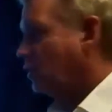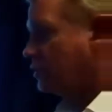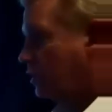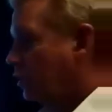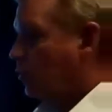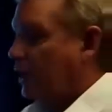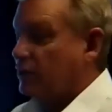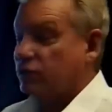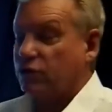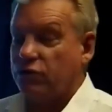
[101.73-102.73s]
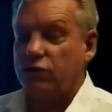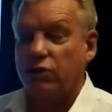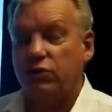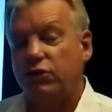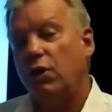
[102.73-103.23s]
goes a little ways
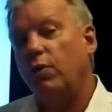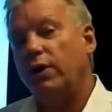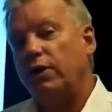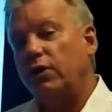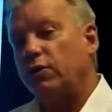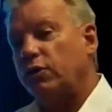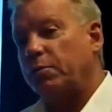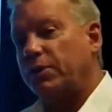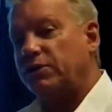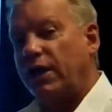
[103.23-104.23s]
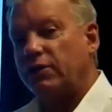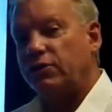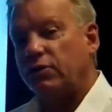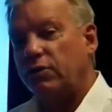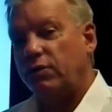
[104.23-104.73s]
to showing you the
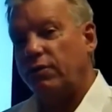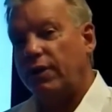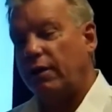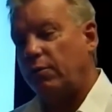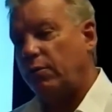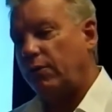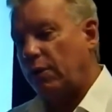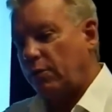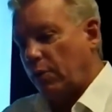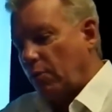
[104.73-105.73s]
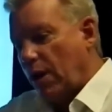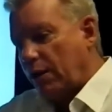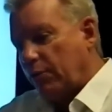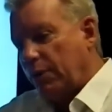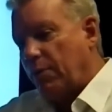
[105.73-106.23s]
potential that
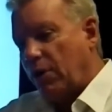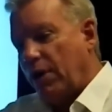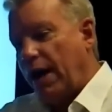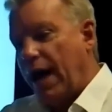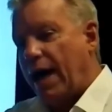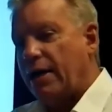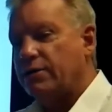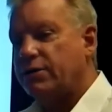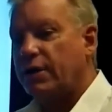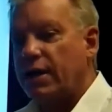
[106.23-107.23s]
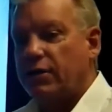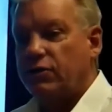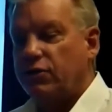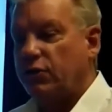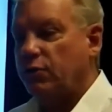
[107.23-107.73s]
rock rebar has
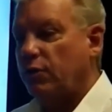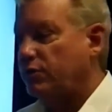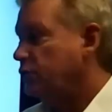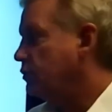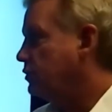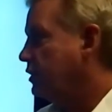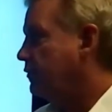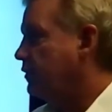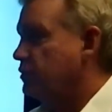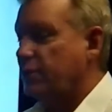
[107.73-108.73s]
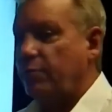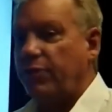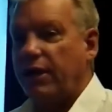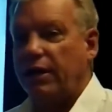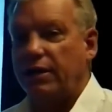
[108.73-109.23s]
to stiffen
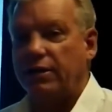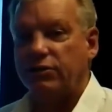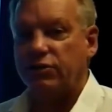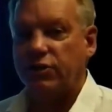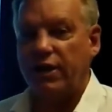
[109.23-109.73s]
something in its